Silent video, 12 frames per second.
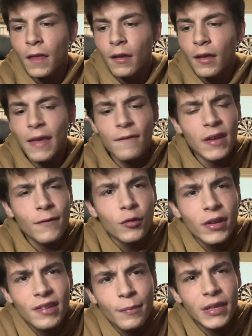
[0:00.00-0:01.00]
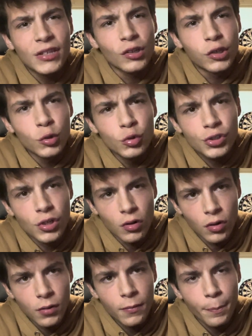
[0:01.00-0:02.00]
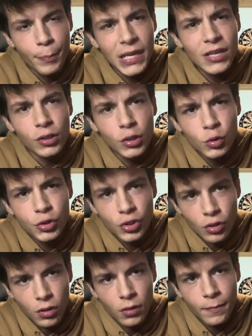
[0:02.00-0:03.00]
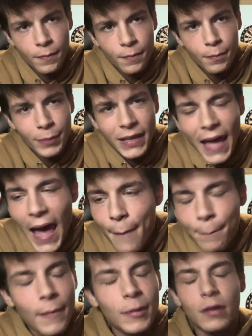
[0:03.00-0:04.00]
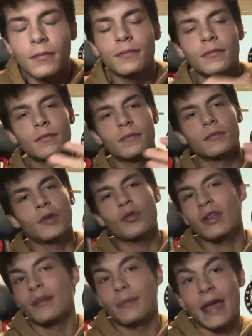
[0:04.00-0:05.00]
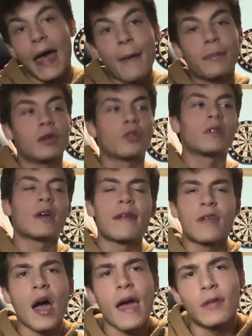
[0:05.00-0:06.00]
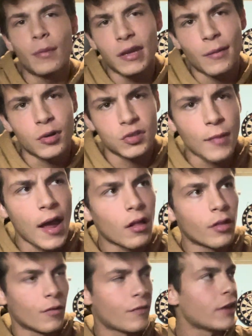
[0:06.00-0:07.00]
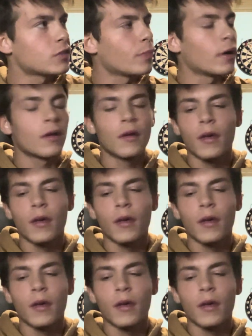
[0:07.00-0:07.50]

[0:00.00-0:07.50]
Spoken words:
Even if you need to be delusional, be delusional. Be happy. I mean, you don't need to be happy. And not everybody can put a smile on their face, but